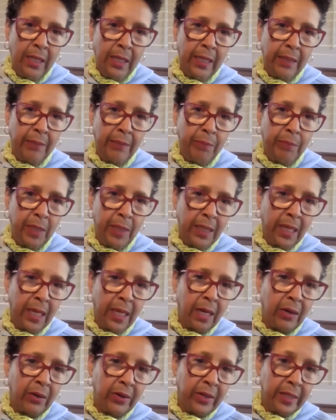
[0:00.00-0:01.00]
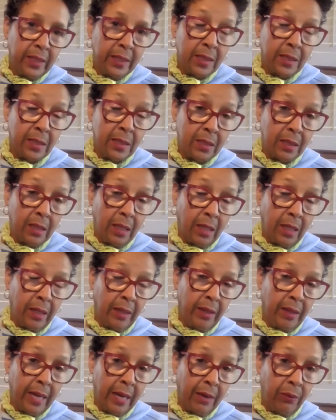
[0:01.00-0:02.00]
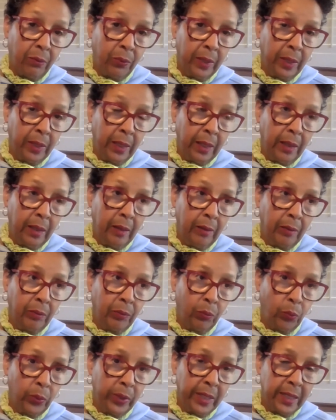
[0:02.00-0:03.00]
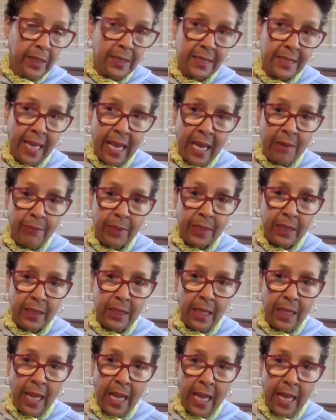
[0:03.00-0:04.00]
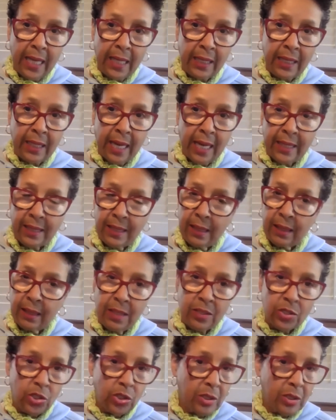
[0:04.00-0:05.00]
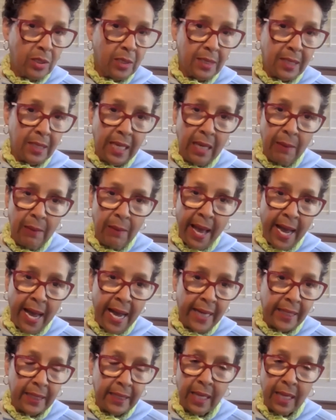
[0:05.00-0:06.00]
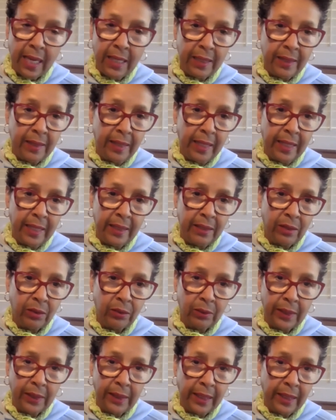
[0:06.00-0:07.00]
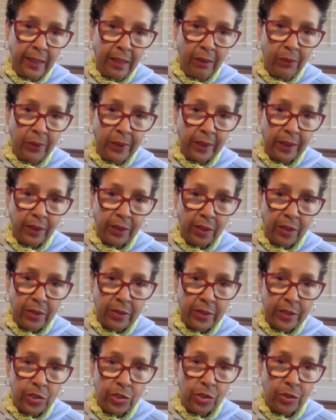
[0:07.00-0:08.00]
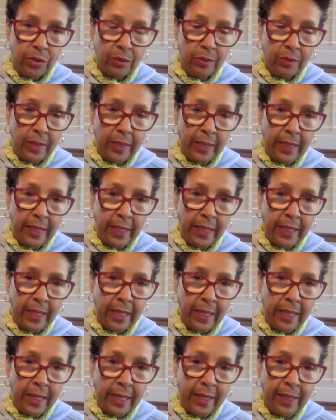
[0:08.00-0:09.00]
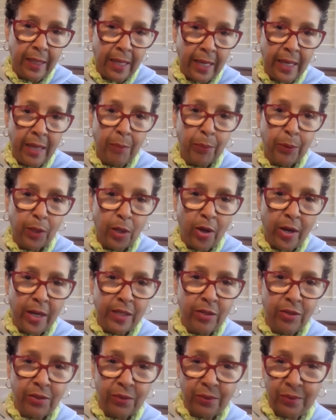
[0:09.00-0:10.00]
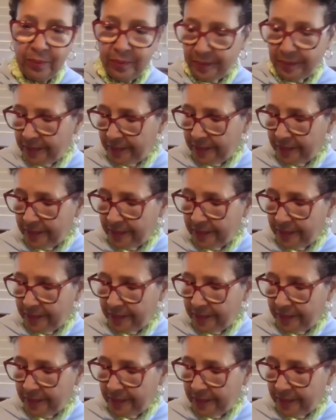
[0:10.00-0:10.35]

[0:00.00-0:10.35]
in many areas that we examine. And I think you should just keep at it and don't let anyone encourage you. And I applaud you.